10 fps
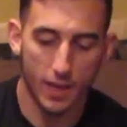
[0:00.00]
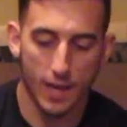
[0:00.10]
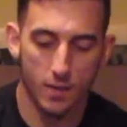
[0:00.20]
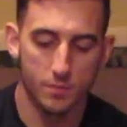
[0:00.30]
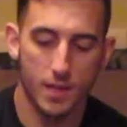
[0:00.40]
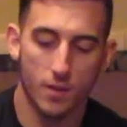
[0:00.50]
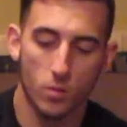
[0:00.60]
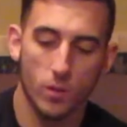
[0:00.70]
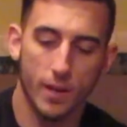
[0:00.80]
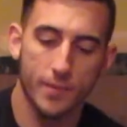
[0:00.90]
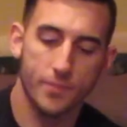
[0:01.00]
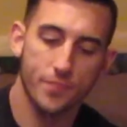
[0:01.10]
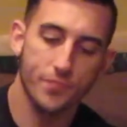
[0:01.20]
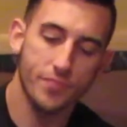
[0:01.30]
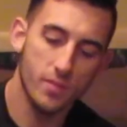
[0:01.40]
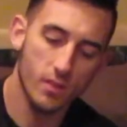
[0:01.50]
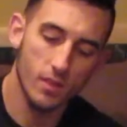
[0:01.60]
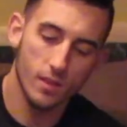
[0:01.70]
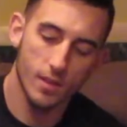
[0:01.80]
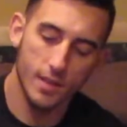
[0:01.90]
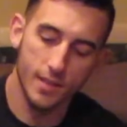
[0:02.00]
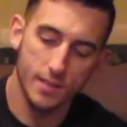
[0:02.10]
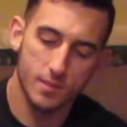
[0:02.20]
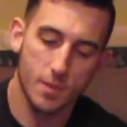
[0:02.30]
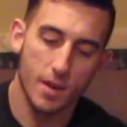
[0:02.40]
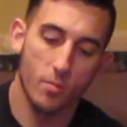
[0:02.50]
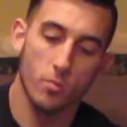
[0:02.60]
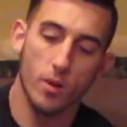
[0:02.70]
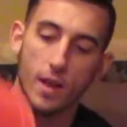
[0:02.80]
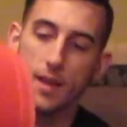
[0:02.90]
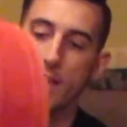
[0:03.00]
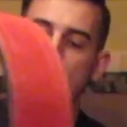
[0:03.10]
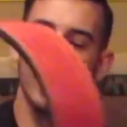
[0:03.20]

items out of the way, is my red